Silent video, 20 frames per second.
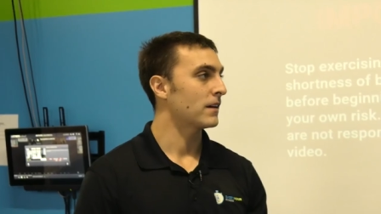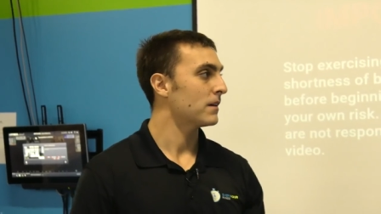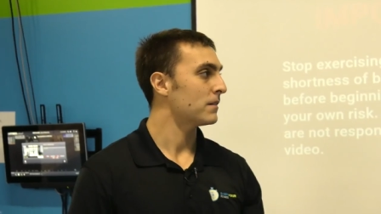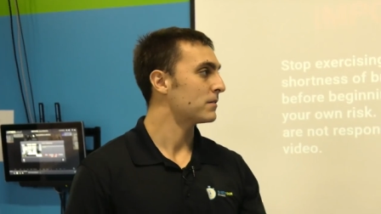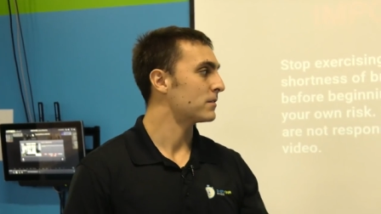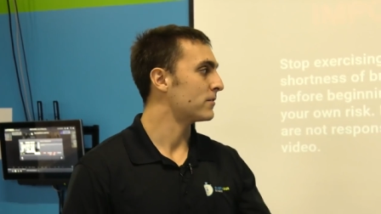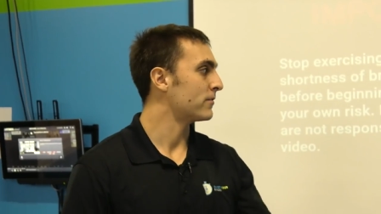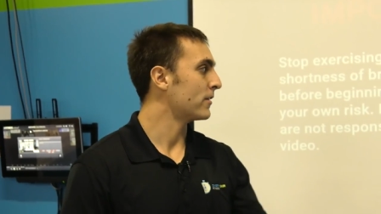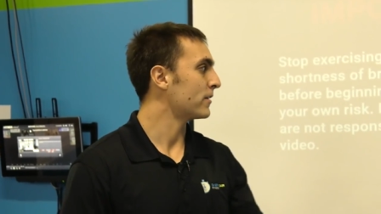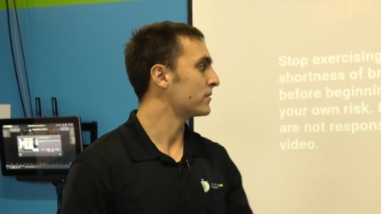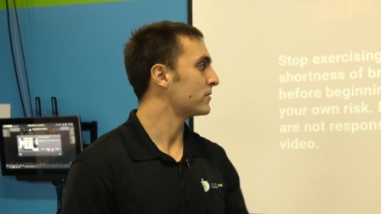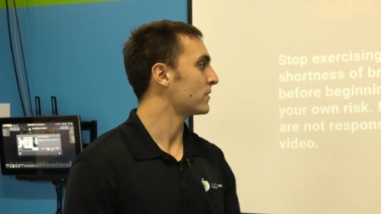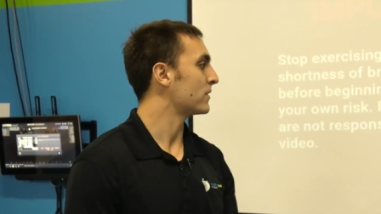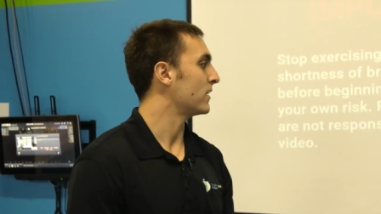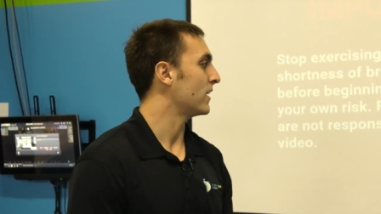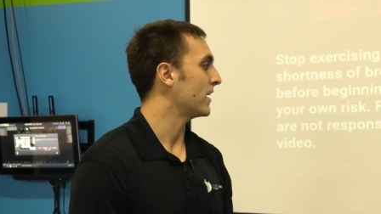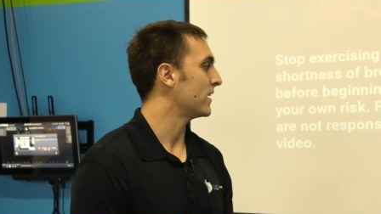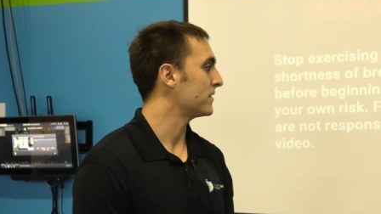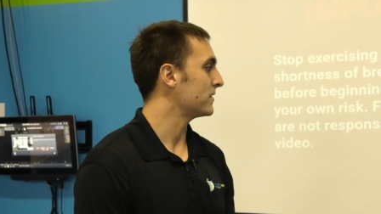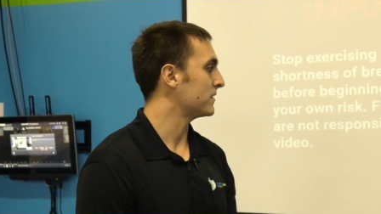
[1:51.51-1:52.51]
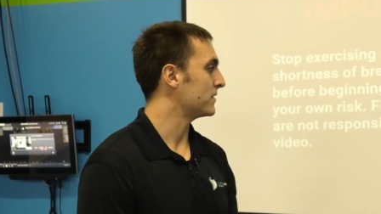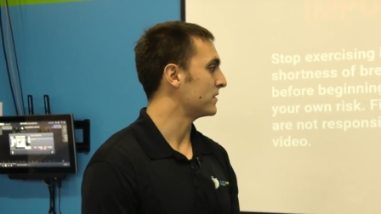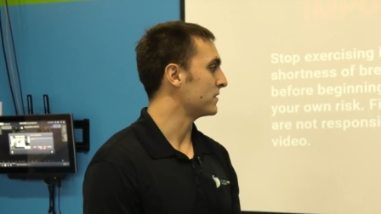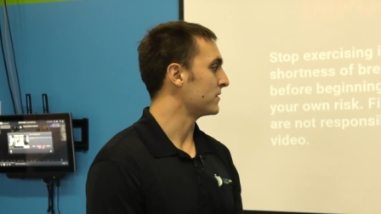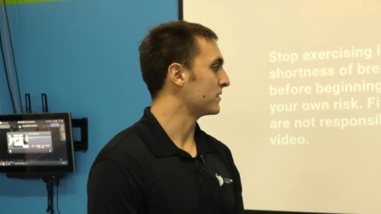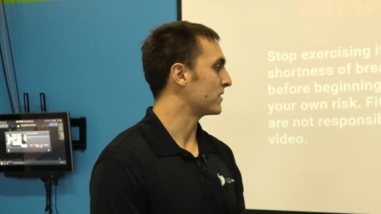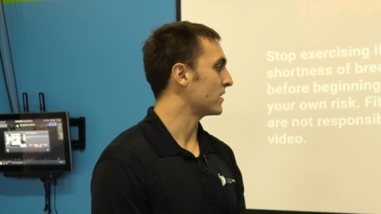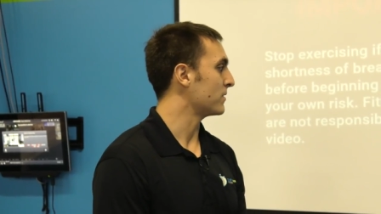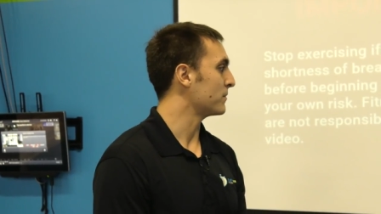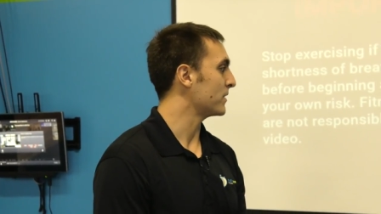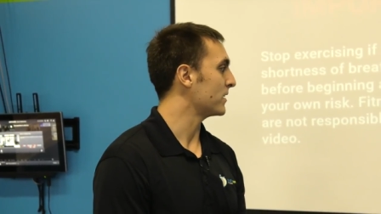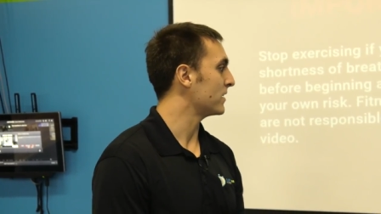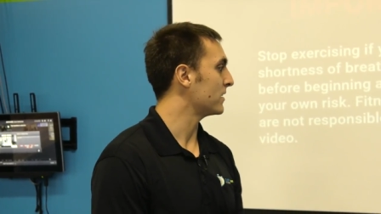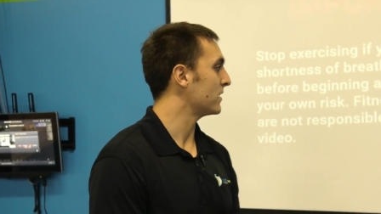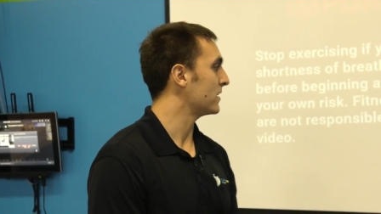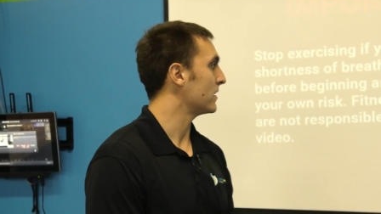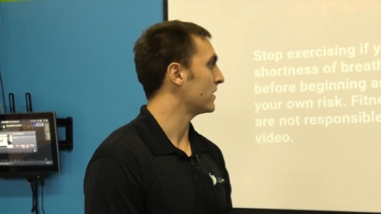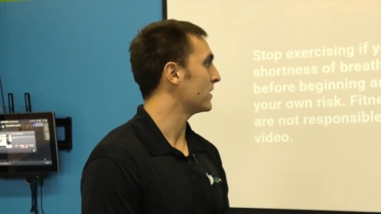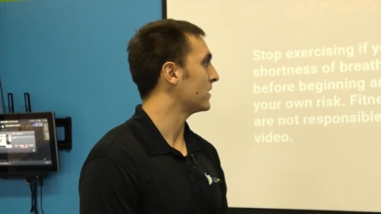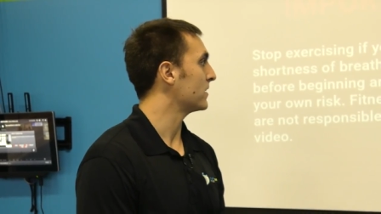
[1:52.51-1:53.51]
Yeah, with the virtual classes, you can come
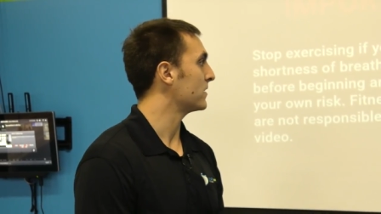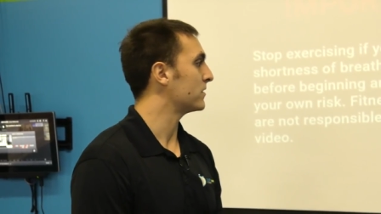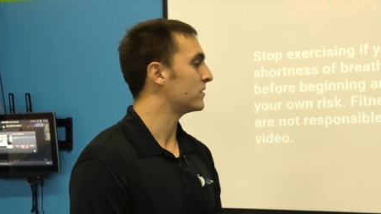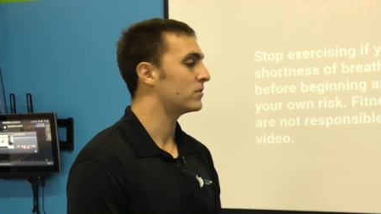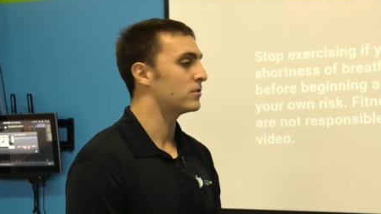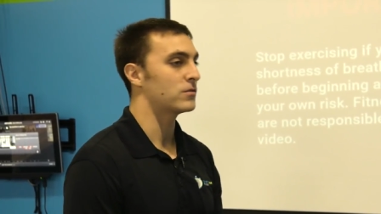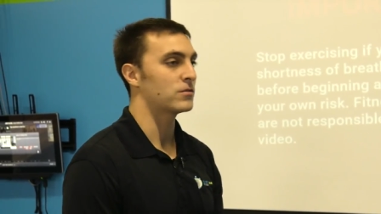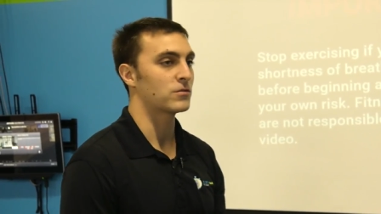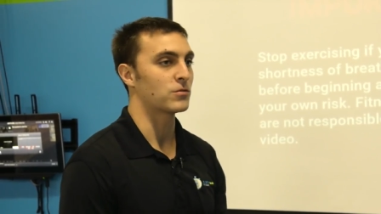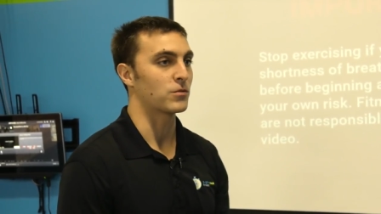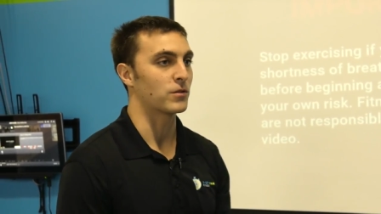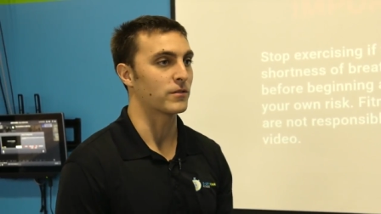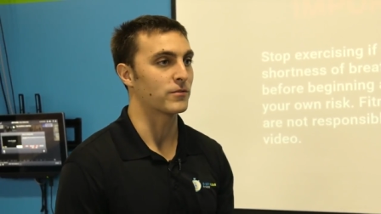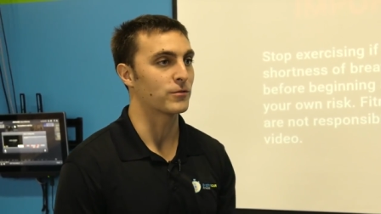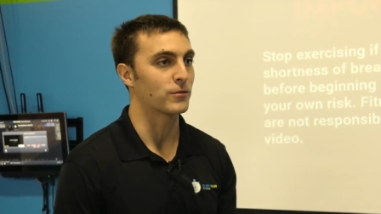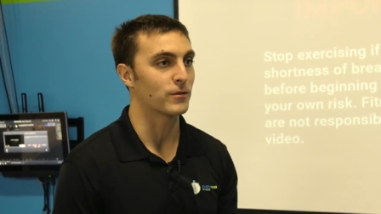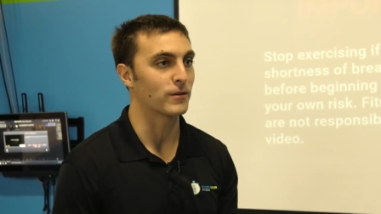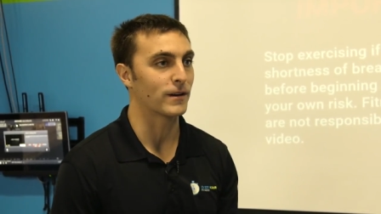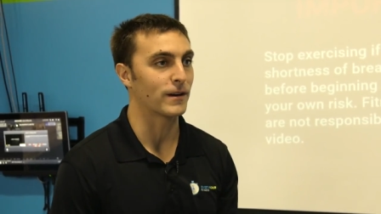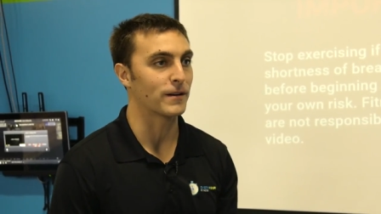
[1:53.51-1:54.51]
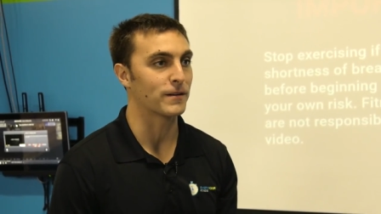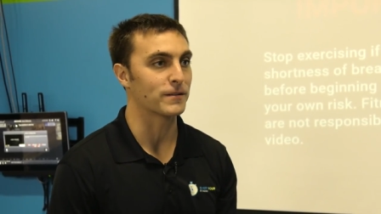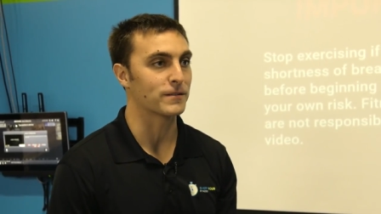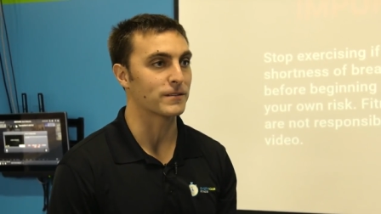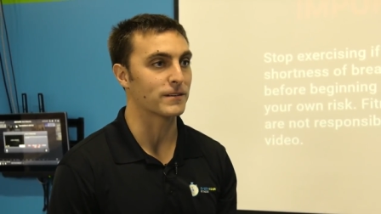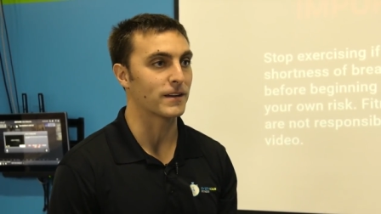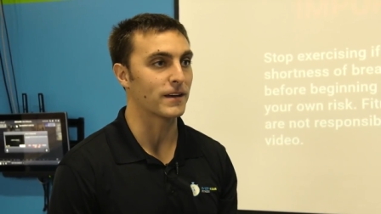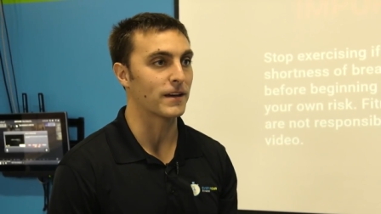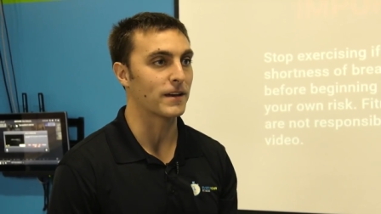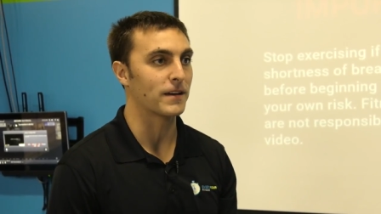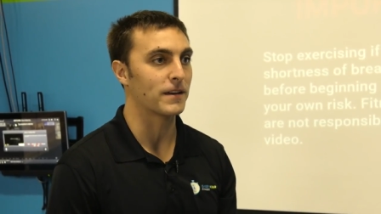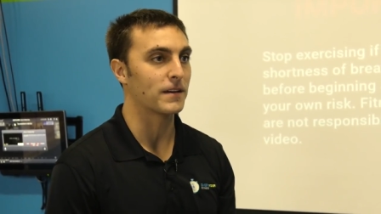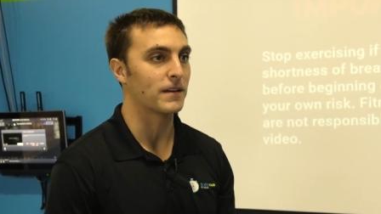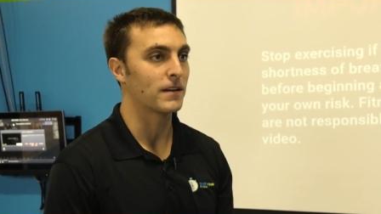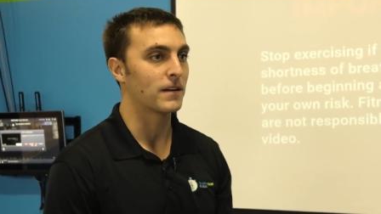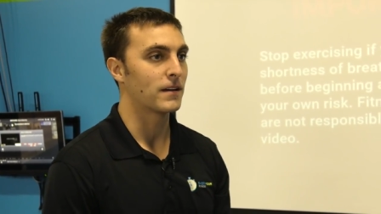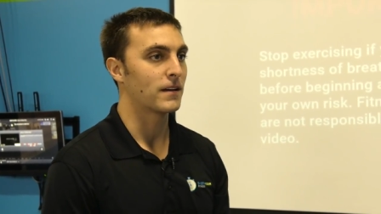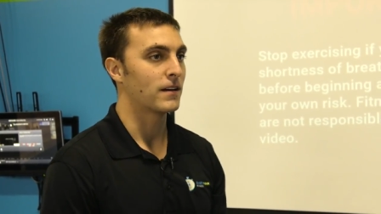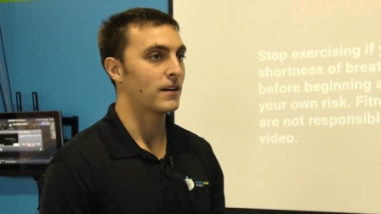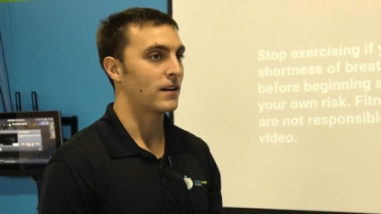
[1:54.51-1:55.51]
in 24 hours a
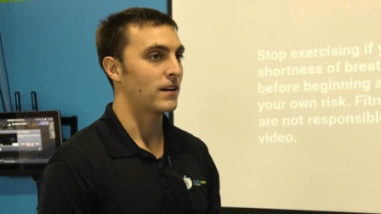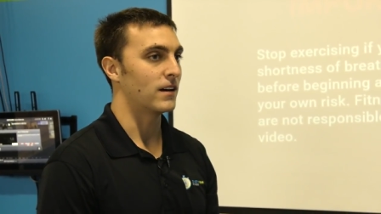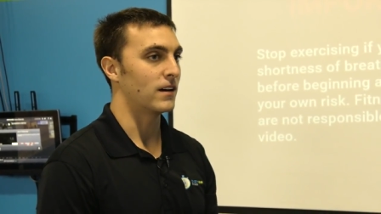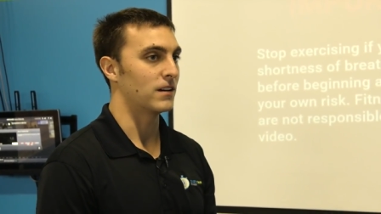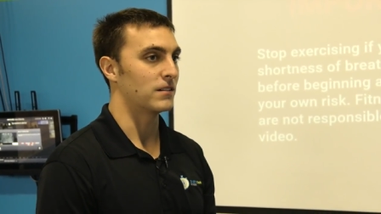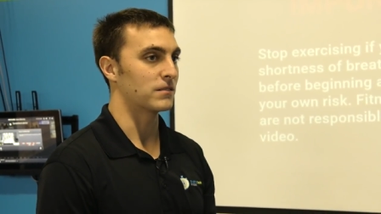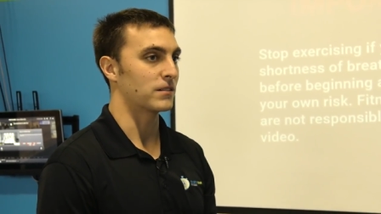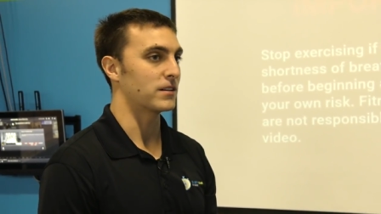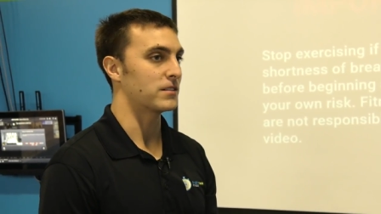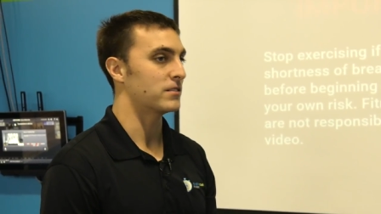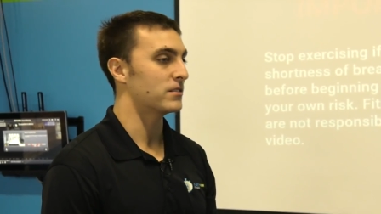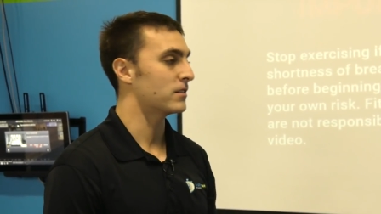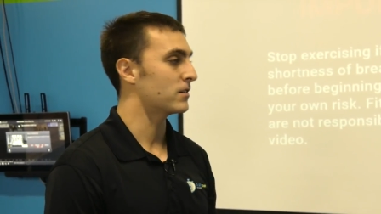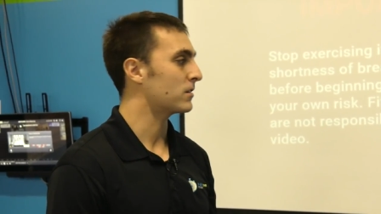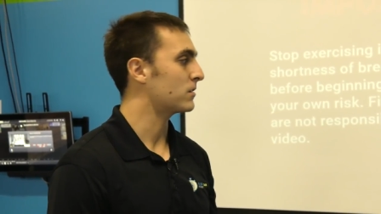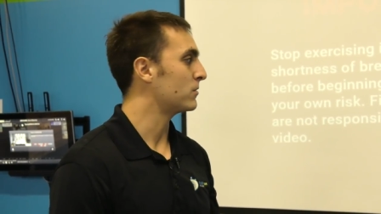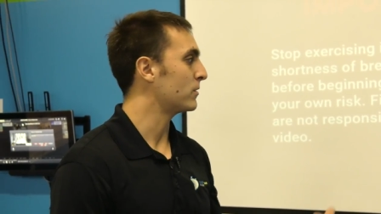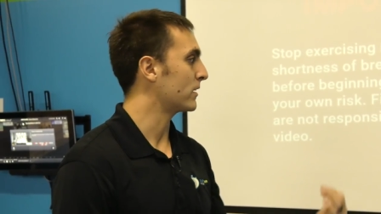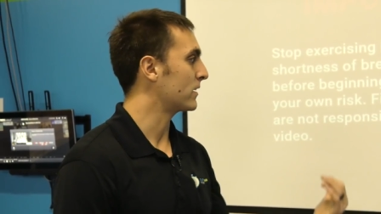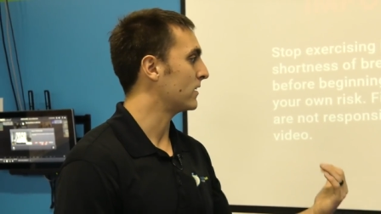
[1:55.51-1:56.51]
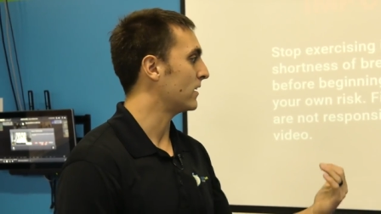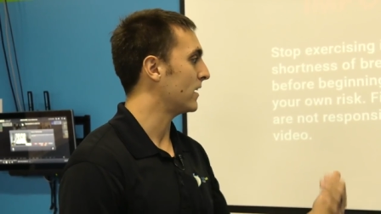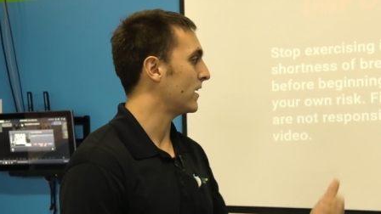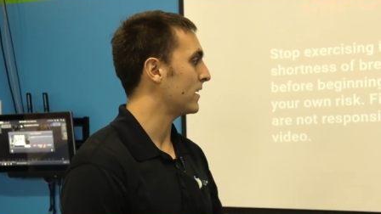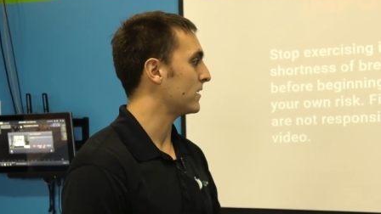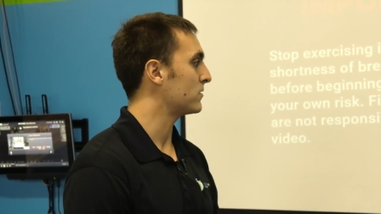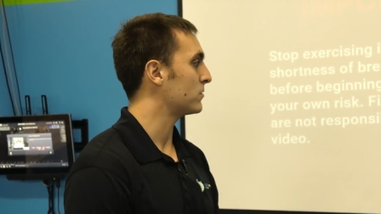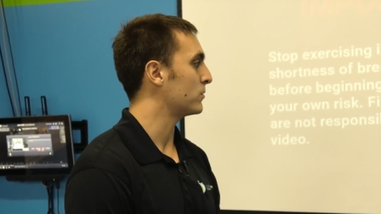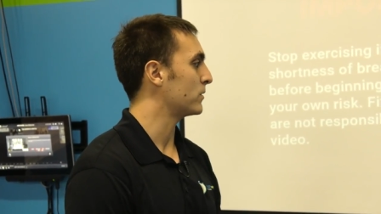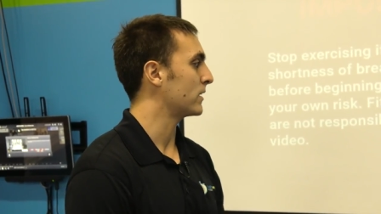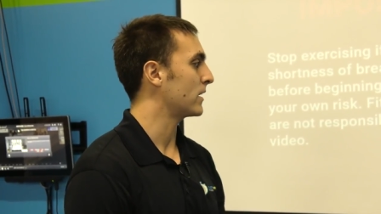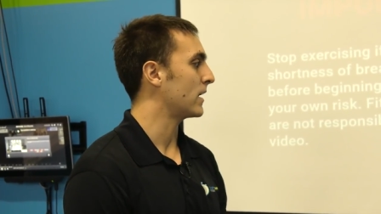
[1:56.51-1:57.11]
day, get you a quick class. We